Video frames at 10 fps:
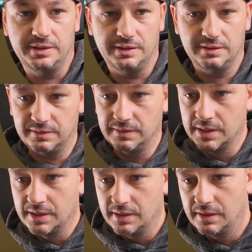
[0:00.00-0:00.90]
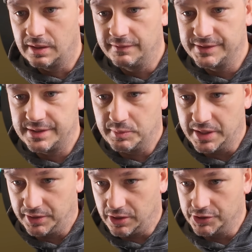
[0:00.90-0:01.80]
And obviously I'm not
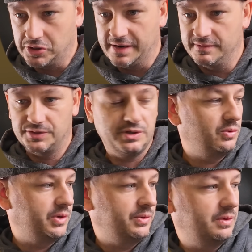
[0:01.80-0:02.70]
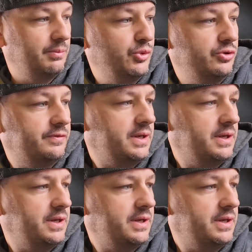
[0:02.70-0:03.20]
in a car driving, so it wouldn't move